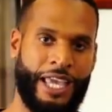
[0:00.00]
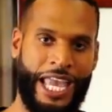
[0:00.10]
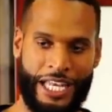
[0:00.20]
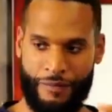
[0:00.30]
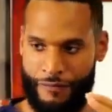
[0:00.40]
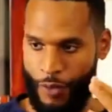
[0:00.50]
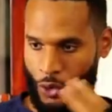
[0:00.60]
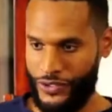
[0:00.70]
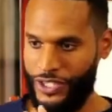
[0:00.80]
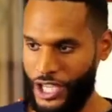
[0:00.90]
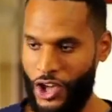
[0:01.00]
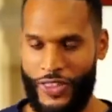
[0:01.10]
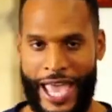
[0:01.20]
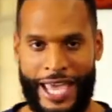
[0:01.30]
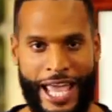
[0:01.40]
And in focusing on
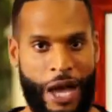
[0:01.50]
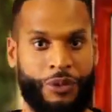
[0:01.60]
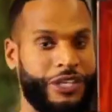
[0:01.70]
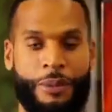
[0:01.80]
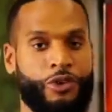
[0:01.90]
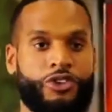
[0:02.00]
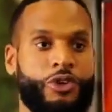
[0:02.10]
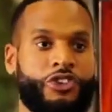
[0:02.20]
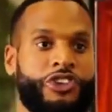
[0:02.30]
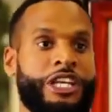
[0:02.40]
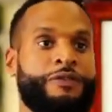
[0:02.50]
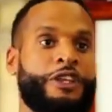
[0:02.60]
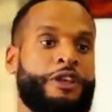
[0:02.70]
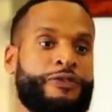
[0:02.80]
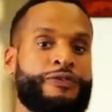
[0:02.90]
that, I was able to achieve
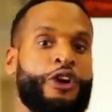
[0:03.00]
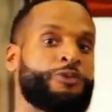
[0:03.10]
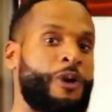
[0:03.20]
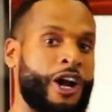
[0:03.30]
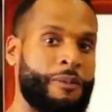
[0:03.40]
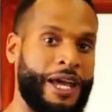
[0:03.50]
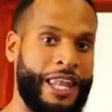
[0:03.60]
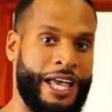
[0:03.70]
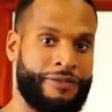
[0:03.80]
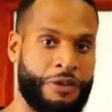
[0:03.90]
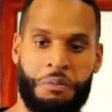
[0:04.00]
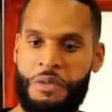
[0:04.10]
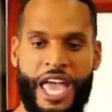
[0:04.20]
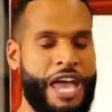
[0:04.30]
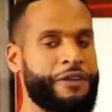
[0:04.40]
in the first part of my life
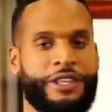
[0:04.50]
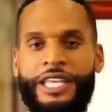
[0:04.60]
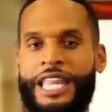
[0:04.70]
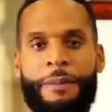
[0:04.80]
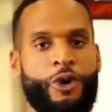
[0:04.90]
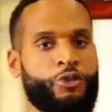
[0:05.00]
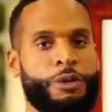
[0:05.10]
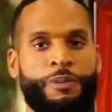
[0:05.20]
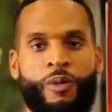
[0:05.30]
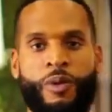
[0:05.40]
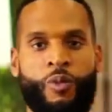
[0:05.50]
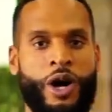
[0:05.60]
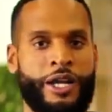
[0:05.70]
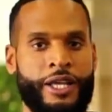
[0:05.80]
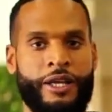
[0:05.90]
everything that most people would
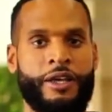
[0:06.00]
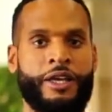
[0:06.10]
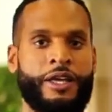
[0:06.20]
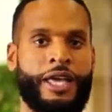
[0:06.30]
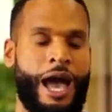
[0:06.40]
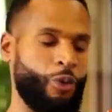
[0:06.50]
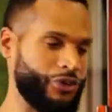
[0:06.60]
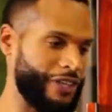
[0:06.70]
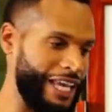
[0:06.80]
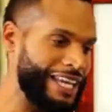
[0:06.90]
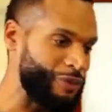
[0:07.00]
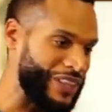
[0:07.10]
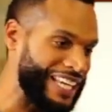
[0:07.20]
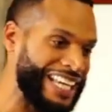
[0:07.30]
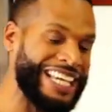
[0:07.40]
want. I won't say
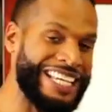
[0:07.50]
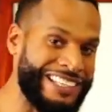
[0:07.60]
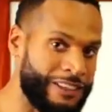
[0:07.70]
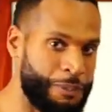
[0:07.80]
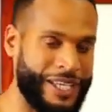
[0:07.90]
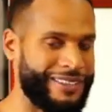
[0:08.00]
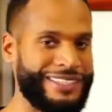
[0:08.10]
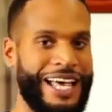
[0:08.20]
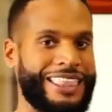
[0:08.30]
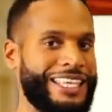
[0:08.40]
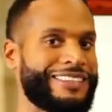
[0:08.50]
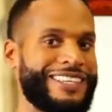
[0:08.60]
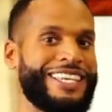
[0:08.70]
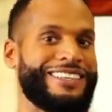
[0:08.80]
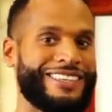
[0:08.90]
with ease, because nothing's
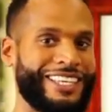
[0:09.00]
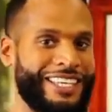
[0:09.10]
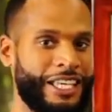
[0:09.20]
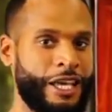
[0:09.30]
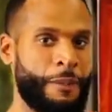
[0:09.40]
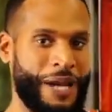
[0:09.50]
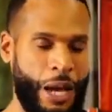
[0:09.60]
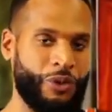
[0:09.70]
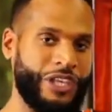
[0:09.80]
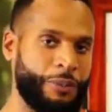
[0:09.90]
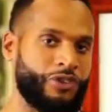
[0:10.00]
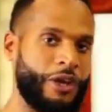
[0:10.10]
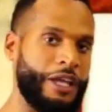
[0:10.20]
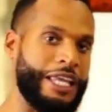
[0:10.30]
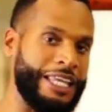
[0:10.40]
easy, but I was able
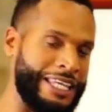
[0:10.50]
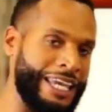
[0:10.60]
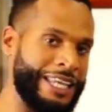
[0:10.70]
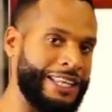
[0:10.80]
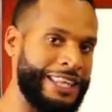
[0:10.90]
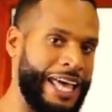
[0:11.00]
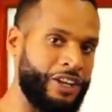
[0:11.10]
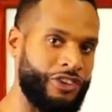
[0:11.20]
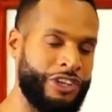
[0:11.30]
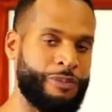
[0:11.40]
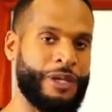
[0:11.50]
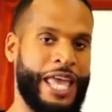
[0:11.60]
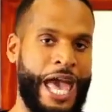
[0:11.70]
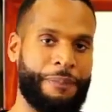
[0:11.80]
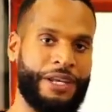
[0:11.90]
to get that achievement
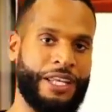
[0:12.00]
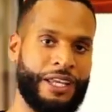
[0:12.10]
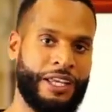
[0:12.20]
happening,